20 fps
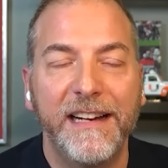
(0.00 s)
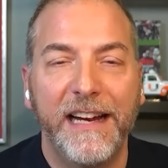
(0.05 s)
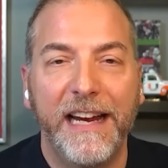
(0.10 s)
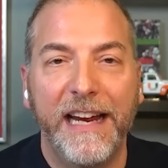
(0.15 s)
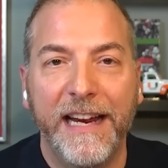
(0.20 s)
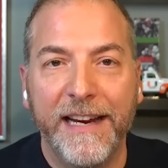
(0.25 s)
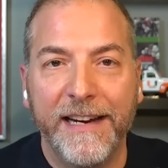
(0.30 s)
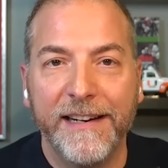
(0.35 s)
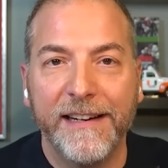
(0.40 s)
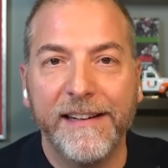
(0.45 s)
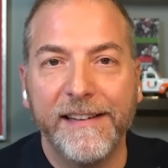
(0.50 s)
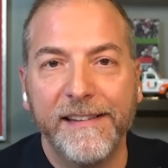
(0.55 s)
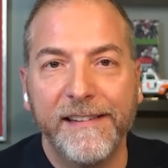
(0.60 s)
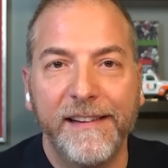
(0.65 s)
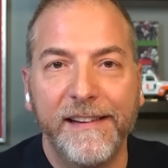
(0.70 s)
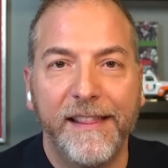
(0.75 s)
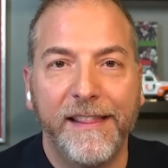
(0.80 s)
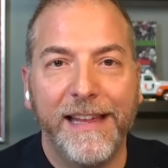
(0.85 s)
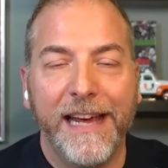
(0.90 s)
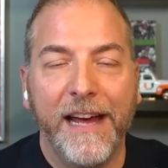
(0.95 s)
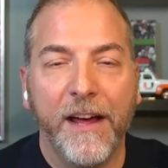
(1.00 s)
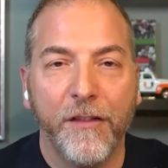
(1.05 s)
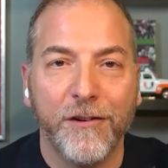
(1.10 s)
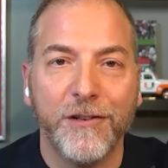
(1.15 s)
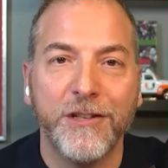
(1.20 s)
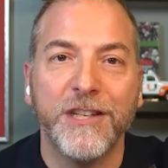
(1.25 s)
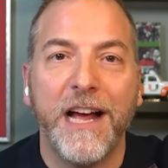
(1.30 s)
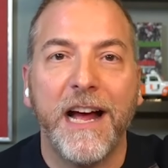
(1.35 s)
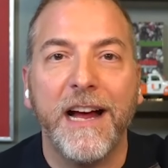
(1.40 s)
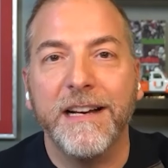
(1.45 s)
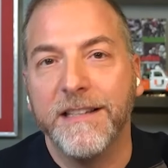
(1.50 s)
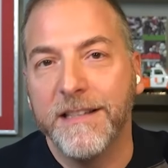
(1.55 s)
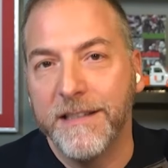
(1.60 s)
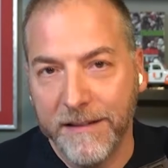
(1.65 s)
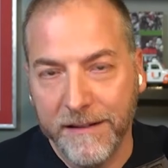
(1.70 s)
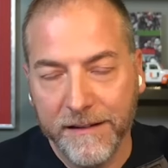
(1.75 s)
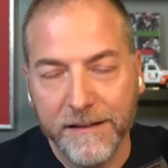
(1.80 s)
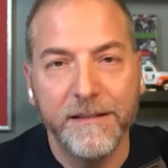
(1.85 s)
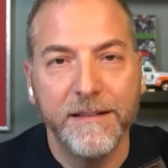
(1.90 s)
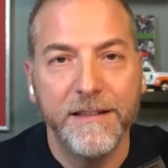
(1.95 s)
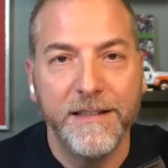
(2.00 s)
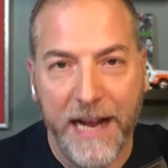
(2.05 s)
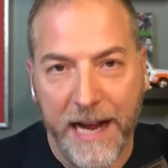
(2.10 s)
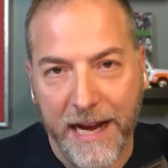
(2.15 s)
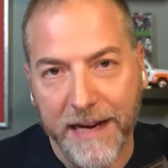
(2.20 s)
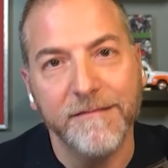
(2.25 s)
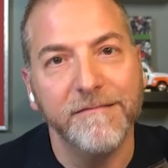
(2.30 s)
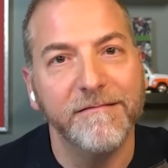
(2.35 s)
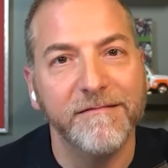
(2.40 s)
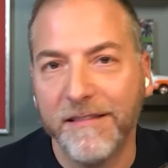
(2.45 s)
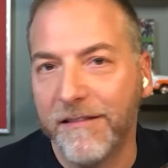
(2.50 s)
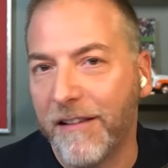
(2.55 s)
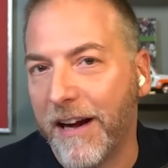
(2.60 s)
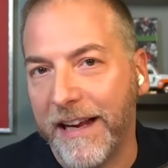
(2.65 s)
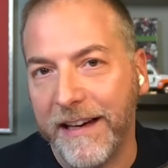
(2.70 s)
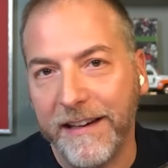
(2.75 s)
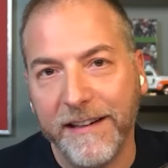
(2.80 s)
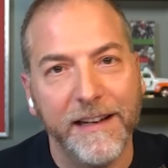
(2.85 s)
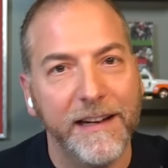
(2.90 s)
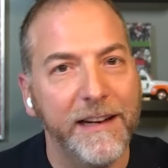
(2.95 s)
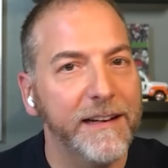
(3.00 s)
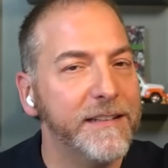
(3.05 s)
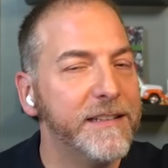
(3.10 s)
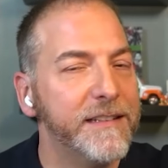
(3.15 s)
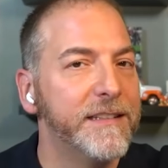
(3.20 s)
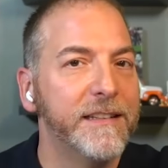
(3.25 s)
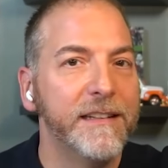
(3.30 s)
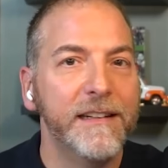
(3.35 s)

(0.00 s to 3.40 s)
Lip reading: in the other side's state, right? It's,